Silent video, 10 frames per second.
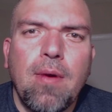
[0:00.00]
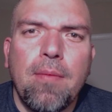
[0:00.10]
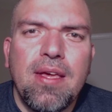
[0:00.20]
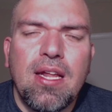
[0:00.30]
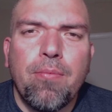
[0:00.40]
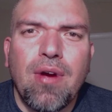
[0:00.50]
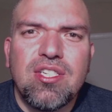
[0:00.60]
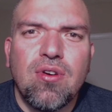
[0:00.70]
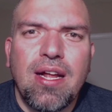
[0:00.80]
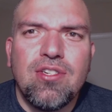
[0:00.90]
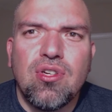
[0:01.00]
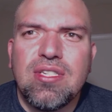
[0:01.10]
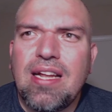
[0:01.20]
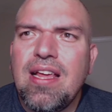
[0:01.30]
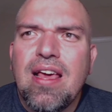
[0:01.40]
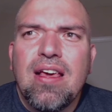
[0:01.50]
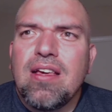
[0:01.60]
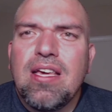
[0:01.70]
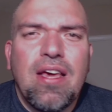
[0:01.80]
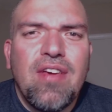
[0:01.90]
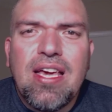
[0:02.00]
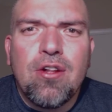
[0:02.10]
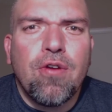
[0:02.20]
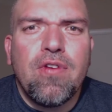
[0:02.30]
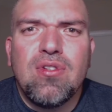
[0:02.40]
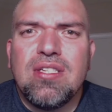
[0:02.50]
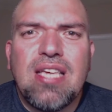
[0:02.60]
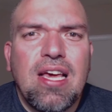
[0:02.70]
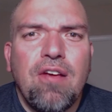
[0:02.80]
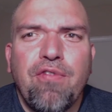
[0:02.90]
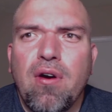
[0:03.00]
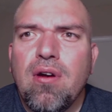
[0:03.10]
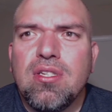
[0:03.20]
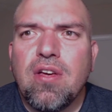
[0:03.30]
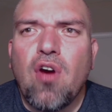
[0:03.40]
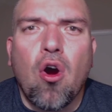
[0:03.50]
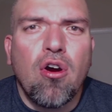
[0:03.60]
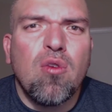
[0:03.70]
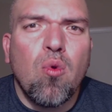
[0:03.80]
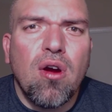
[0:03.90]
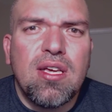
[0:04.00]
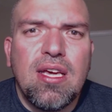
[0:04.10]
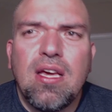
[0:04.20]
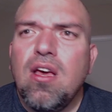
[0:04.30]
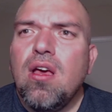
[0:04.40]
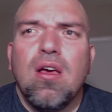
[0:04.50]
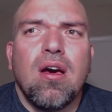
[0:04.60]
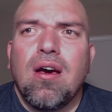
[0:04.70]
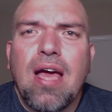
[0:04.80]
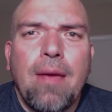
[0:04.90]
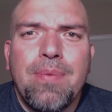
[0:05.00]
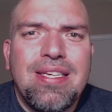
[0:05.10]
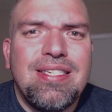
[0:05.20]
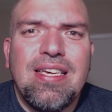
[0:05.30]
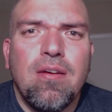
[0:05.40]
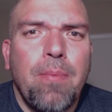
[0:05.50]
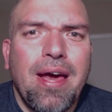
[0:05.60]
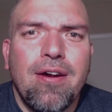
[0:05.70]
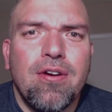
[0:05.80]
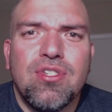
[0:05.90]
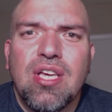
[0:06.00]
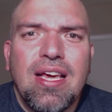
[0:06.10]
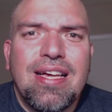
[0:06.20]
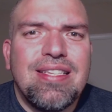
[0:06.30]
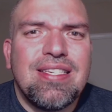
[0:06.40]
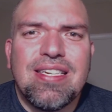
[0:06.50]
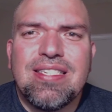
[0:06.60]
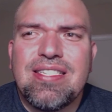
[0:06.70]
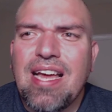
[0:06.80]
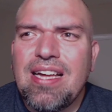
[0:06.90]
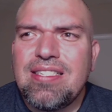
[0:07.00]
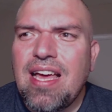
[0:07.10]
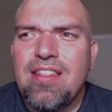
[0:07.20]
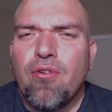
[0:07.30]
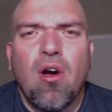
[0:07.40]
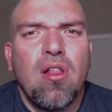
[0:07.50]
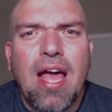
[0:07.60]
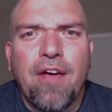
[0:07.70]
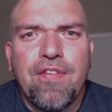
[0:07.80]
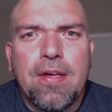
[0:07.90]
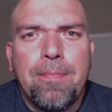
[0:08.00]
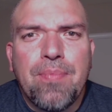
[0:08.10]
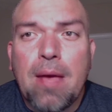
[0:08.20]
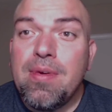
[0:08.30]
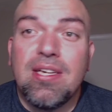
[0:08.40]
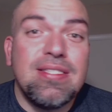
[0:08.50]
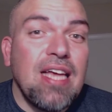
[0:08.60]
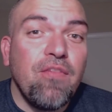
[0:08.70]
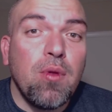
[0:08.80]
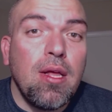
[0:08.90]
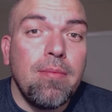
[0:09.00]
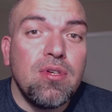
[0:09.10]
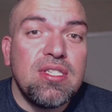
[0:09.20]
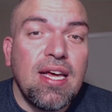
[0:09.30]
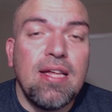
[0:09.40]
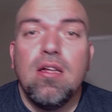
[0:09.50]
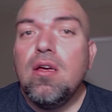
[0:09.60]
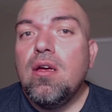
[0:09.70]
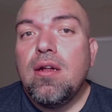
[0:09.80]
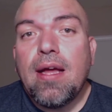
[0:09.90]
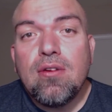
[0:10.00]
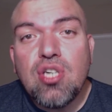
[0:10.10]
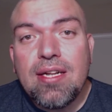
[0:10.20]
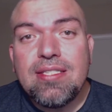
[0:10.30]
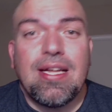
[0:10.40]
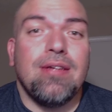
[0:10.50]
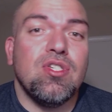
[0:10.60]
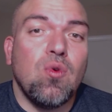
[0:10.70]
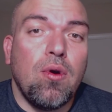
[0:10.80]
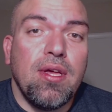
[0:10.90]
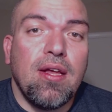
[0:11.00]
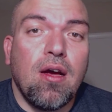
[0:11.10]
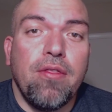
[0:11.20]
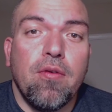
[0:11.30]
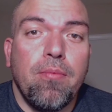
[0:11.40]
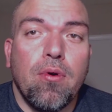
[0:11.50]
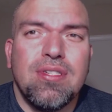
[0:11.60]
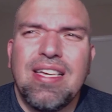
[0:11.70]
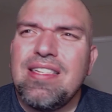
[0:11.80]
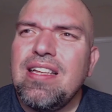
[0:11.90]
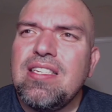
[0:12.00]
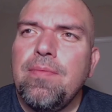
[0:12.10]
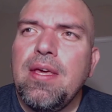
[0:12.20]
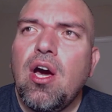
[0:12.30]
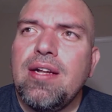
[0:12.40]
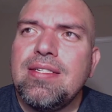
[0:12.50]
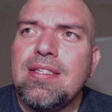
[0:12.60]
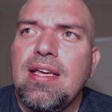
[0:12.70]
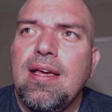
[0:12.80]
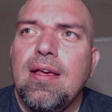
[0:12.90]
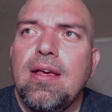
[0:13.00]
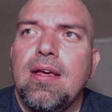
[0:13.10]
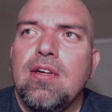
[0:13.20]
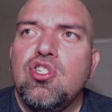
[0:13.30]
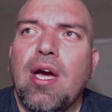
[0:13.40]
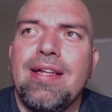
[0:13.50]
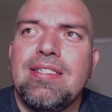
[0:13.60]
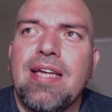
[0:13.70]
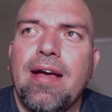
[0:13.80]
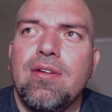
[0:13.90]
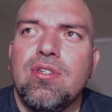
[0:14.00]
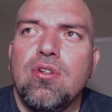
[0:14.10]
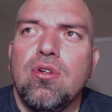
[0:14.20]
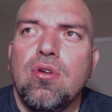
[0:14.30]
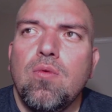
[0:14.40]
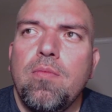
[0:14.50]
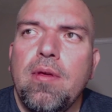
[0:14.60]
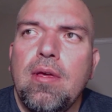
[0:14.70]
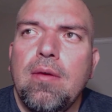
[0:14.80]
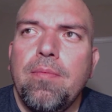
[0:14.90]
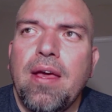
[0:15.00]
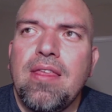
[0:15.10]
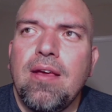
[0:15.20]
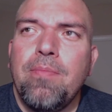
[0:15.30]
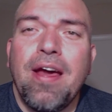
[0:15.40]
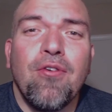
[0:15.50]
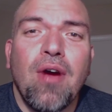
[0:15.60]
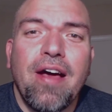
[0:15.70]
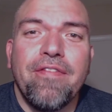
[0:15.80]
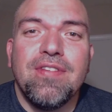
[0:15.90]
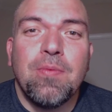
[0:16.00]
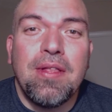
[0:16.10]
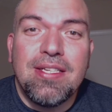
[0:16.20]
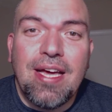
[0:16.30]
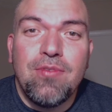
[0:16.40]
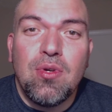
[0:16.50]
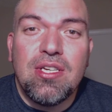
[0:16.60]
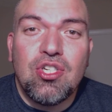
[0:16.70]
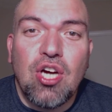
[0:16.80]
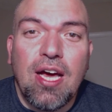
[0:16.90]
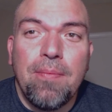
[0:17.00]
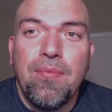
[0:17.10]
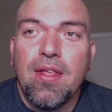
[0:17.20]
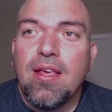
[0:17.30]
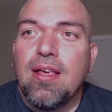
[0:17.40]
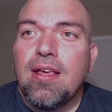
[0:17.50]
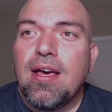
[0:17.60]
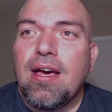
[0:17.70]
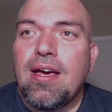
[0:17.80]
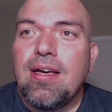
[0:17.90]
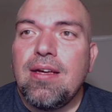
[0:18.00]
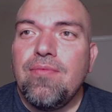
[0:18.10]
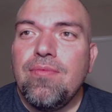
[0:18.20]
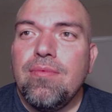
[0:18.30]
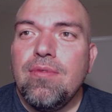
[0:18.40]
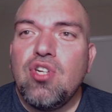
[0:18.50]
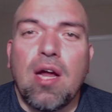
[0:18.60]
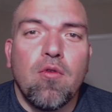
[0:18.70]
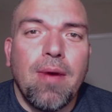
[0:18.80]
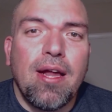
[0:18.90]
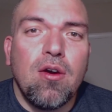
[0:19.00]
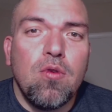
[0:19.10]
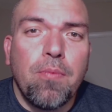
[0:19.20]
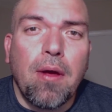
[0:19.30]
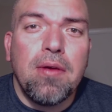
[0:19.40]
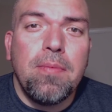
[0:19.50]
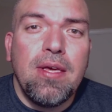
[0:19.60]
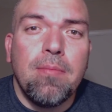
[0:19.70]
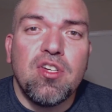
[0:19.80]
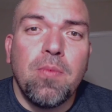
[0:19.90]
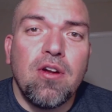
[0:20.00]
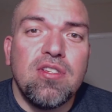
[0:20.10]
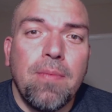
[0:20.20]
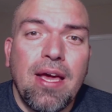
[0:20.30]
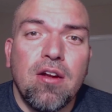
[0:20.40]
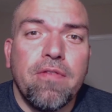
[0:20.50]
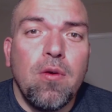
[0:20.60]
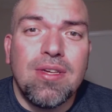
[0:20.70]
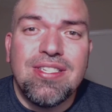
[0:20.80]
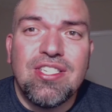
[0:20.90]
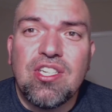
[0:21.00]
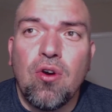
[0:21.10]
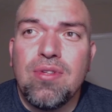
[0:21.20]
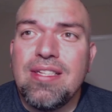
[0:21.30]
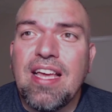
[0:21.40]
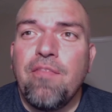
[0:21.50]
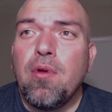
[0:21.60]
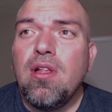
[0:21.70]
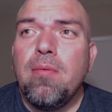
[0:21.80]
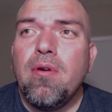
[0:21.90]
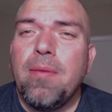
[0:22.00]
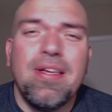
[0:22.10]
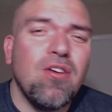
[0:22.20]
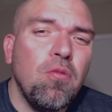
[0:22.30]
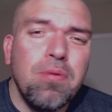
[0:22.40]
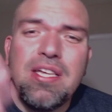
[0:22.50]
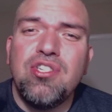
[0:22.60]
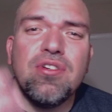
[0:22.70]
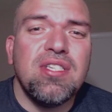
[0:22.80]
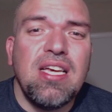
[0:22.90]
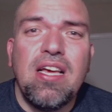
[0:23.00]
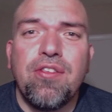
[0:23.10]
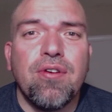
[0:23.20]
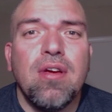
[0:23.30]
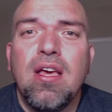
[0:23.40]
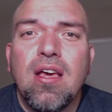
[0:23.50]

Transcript: about me getting press credentials and giving interviews and taking photos of hardworking MPC competitors in 6 states, and they're all laughing. And because Dave Palumbo said it, now Johnny Styles is quoting it on their boards. To me, honestly, Johnny Styles would be, I think, better off spending time doing his job. John Romano would probably be a much better debater if he wasn't stoned. And Dave Palumbo, I mean, go bleach your teeth or,